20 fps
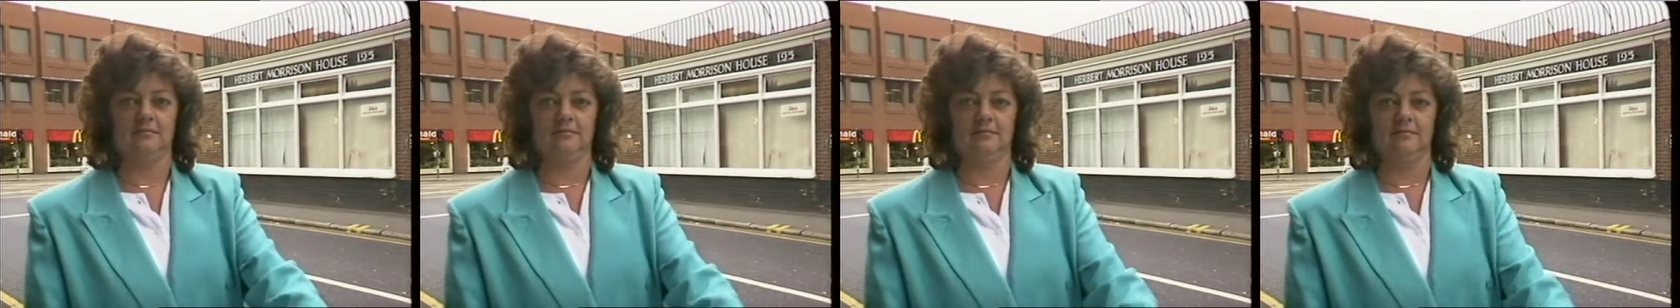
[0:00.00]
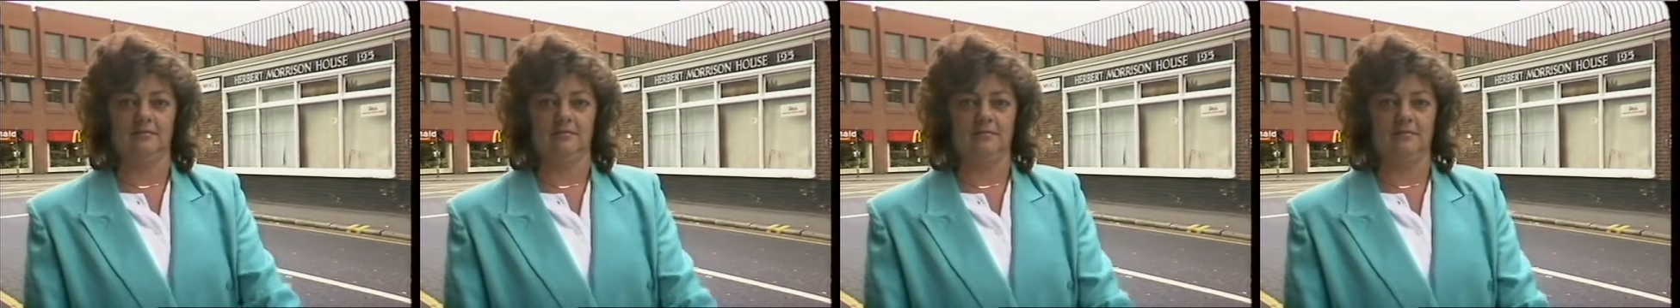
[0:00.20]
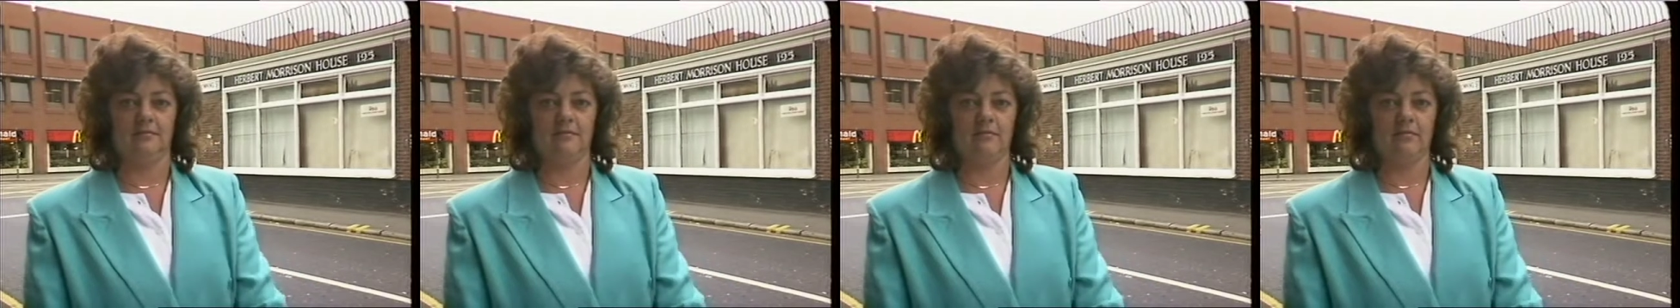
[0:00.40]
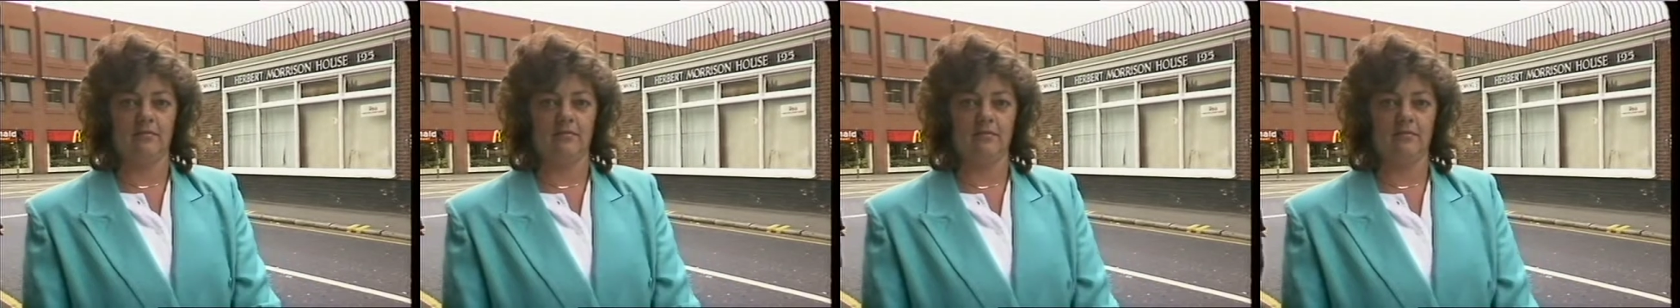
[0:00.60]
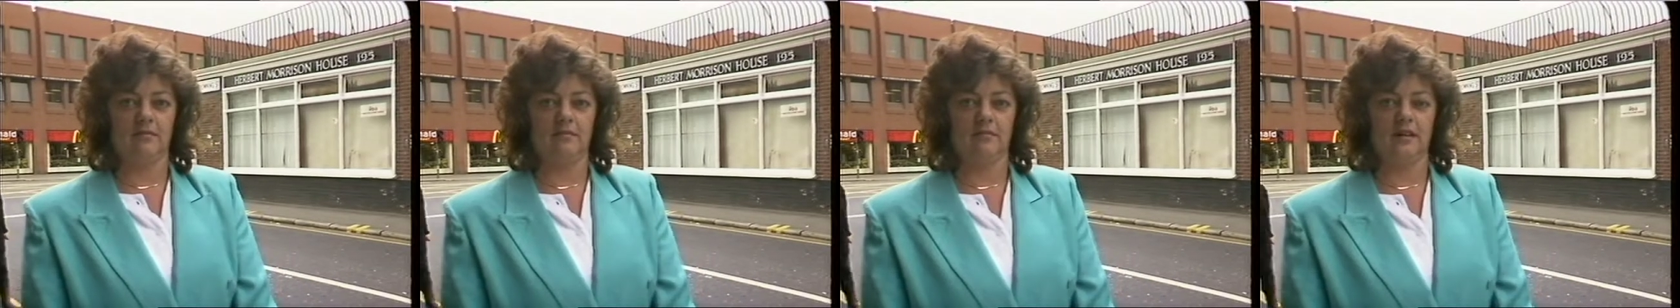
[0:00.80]
apparently
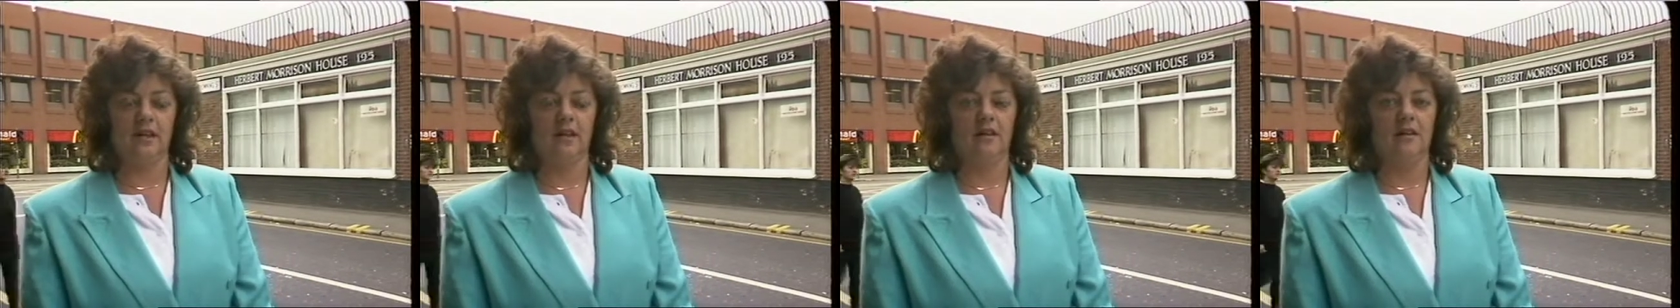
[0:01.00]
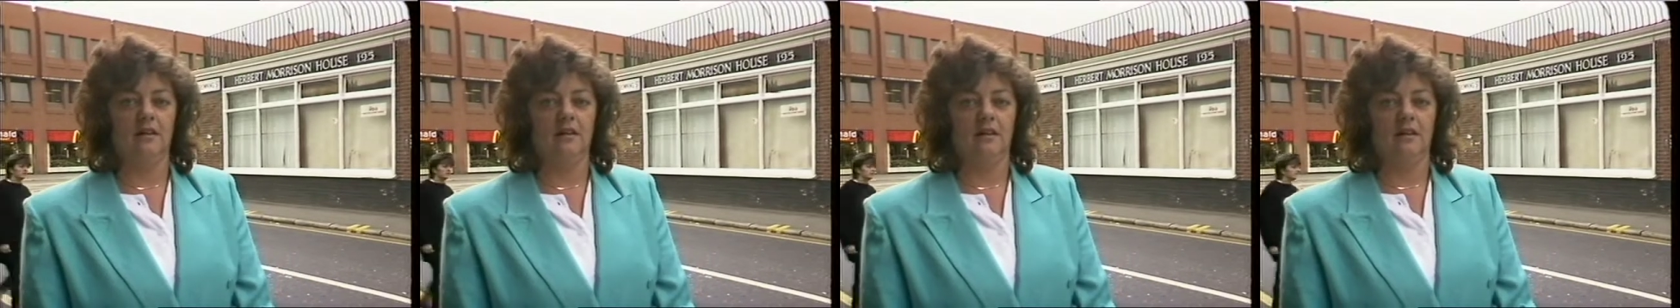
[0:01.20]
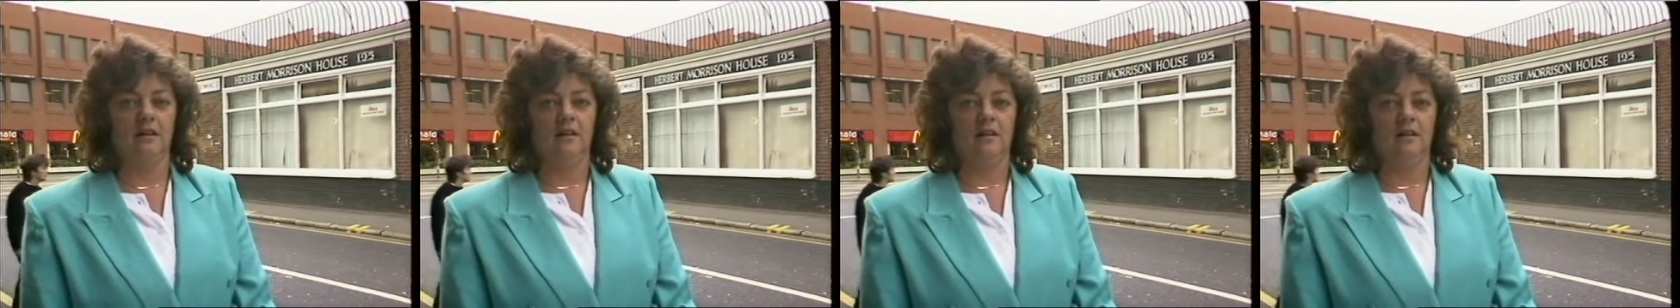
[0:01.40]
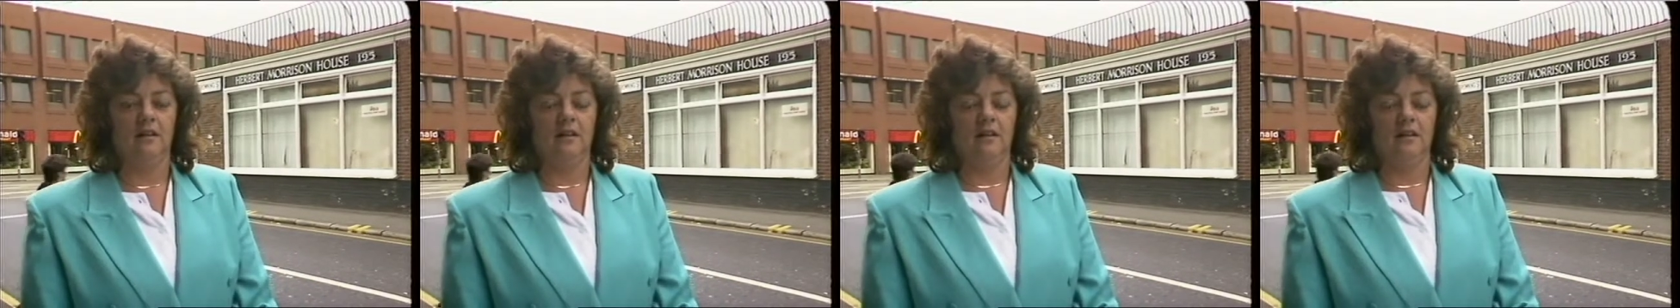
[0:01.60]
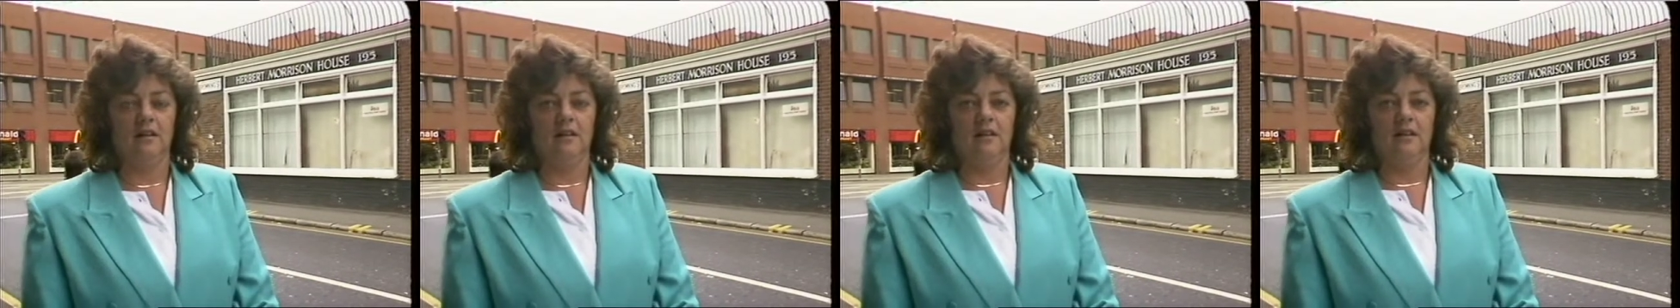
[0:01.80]
jumping the waiting
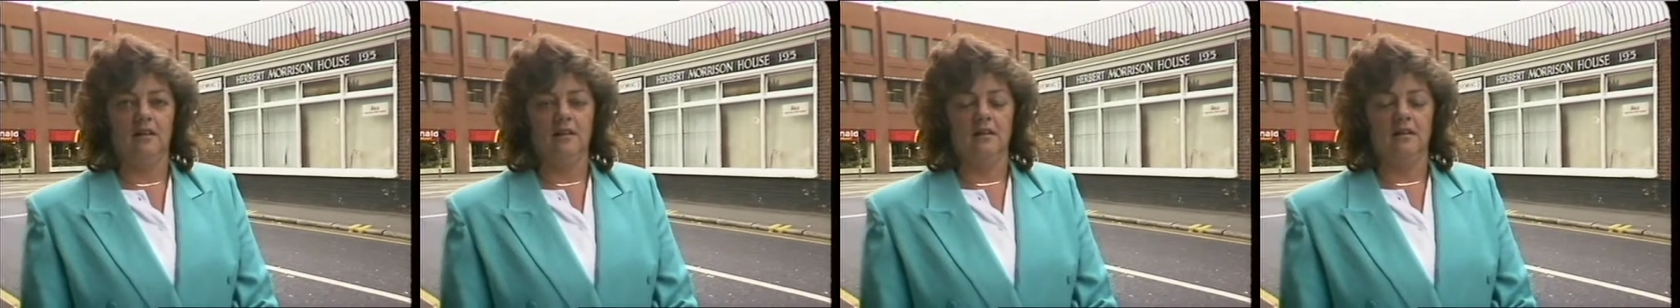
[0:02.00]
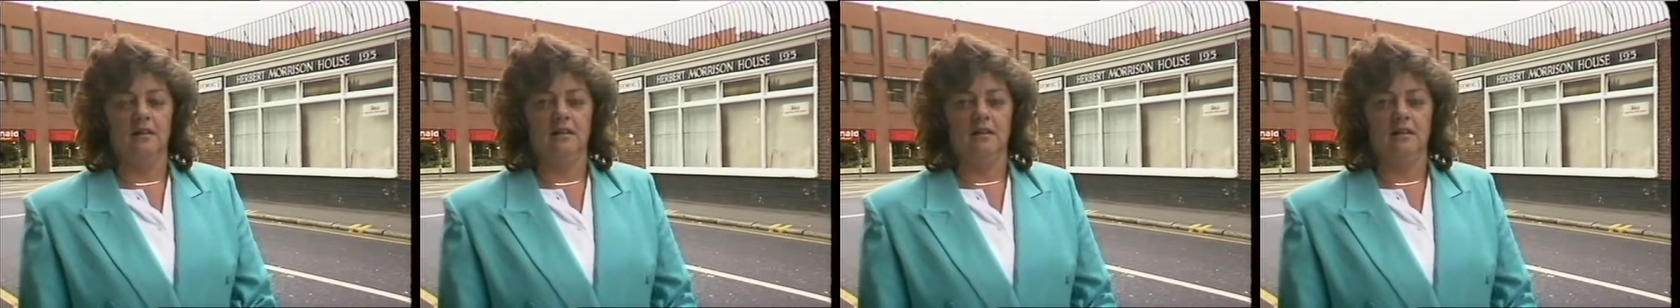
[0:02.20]
list.